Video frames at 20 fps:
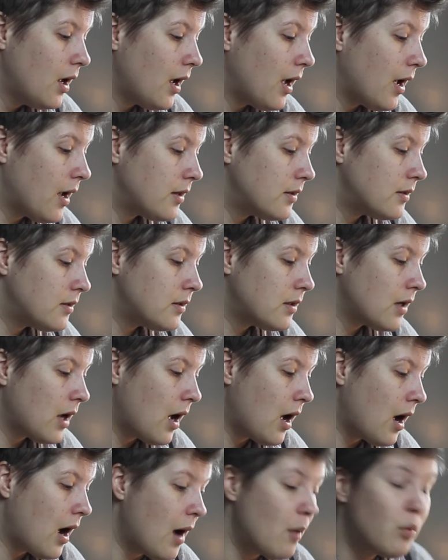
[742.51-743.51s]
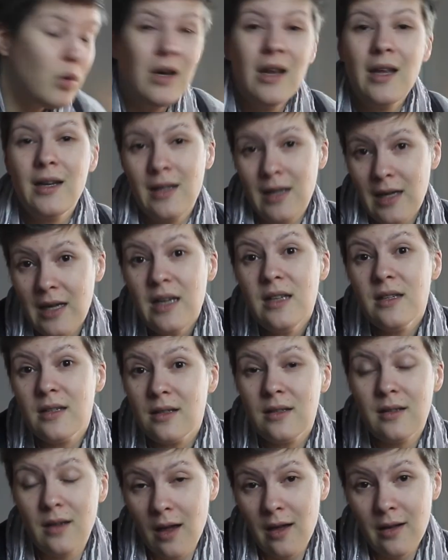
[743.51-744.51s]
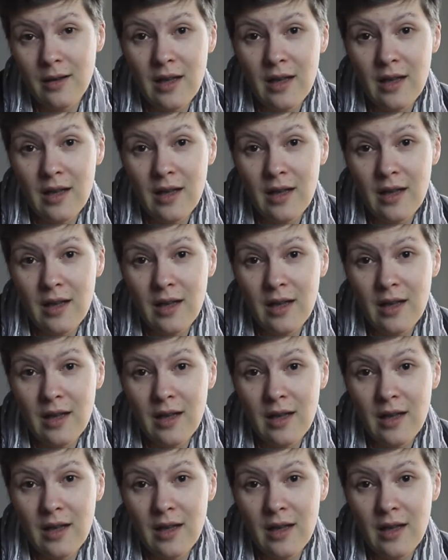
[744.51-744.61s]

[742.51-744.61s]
And I will at least